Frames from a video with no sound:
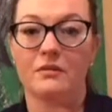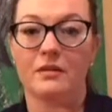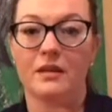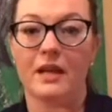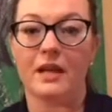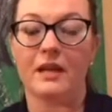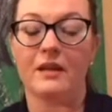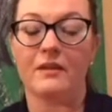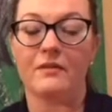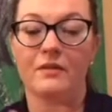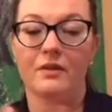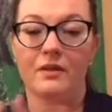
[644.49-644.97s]

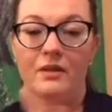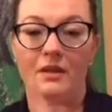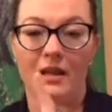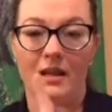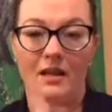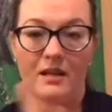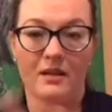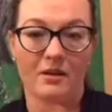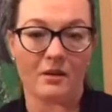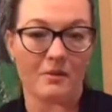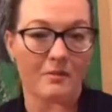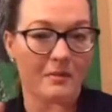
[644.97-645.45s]
and
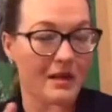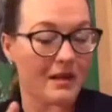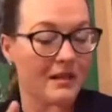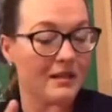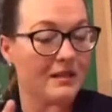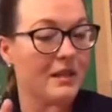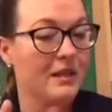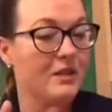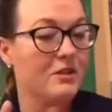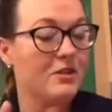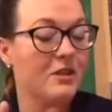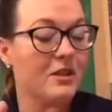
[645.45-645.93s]
again, our
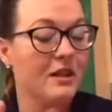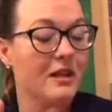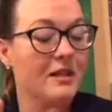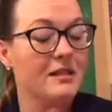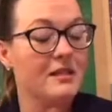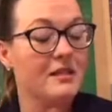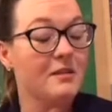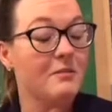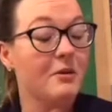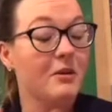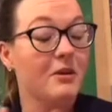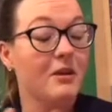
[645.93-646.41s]
meditation
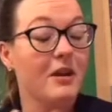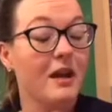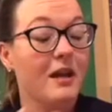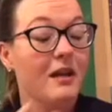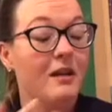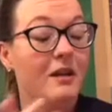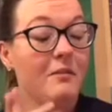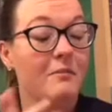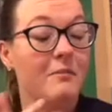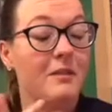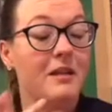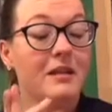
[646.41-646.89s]
night's tomorrow
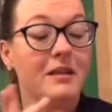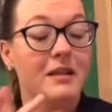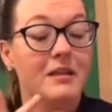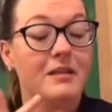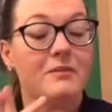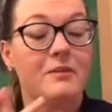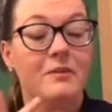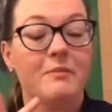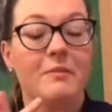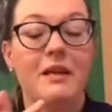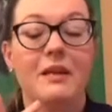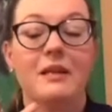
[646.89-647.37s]
night, on Mondays
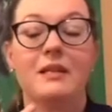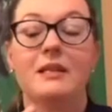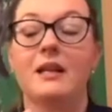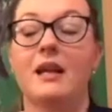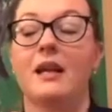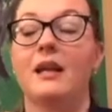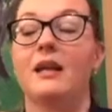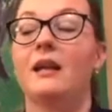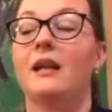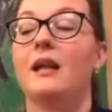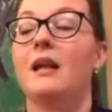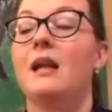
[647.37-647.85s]
we
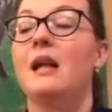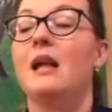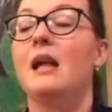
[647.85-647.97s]
meditate.